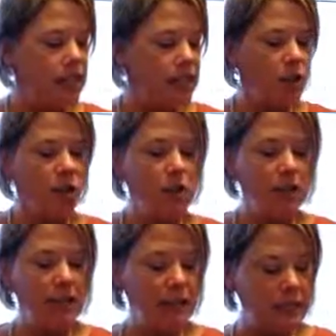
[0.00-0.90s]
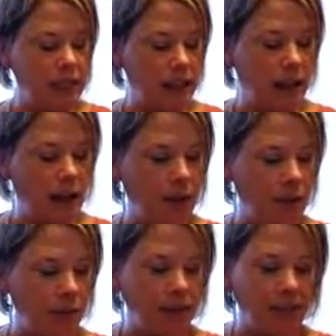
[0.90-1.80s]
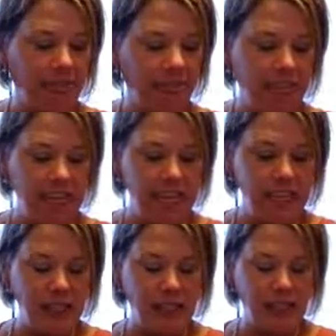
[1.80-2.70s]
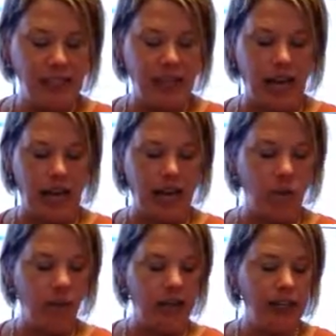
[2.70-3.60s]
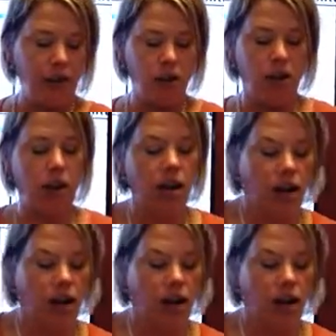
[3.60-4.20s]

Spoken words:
So when we see this slide, we are,